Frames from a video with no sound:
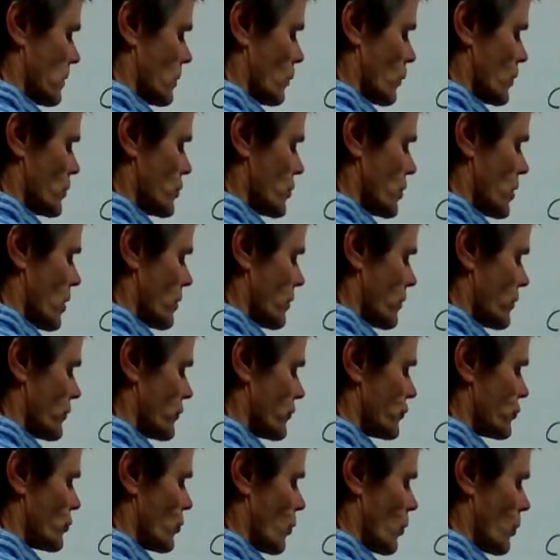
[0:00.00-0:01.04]
When you go to the
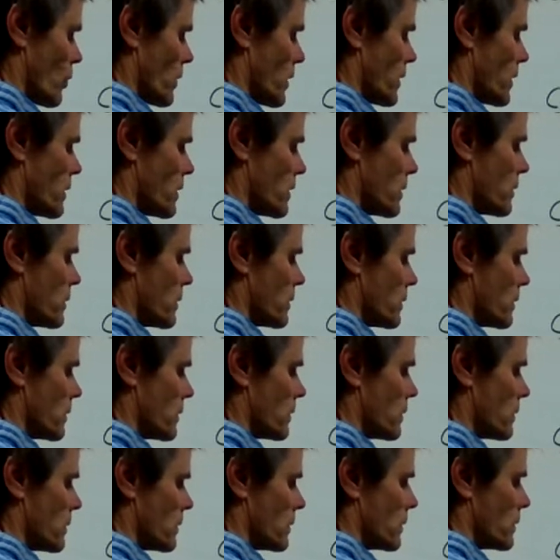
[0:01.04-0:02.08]
store,
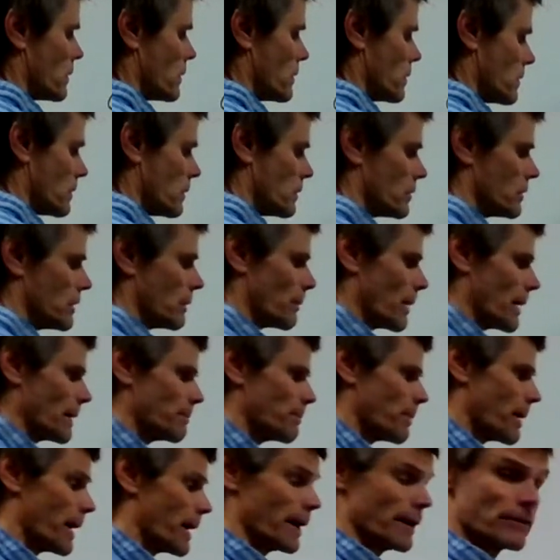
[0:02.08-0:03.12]
you
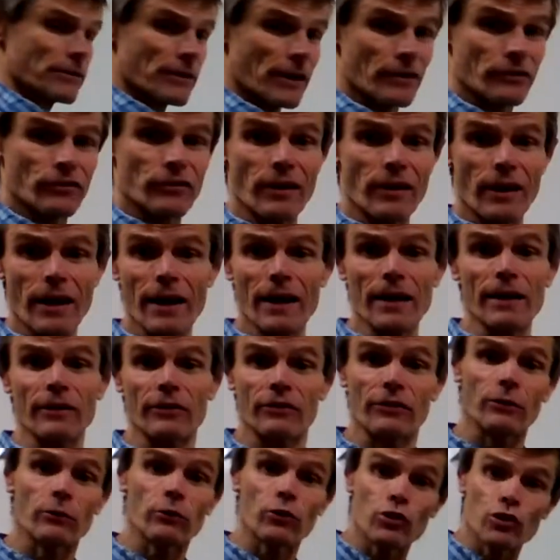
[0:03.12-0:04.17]
might buy a dozen
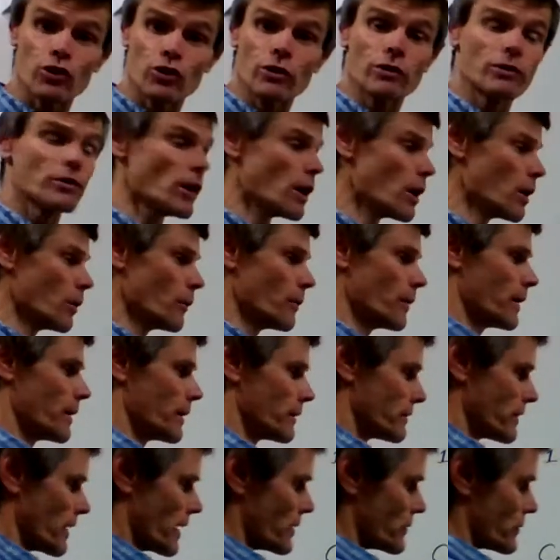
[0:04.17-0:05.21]
eggs, and you should know that a
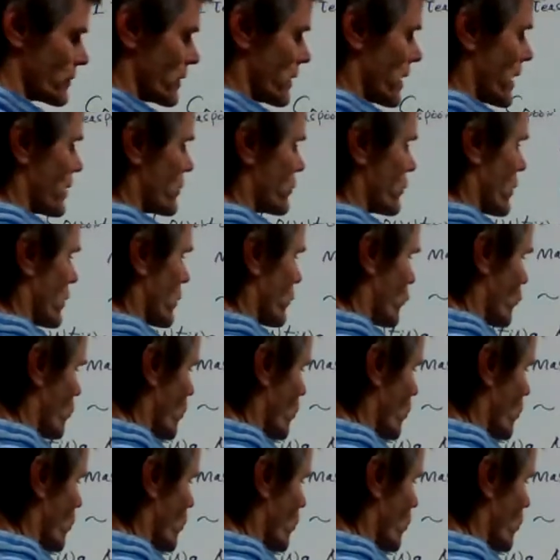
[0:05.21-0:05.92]
dozen has is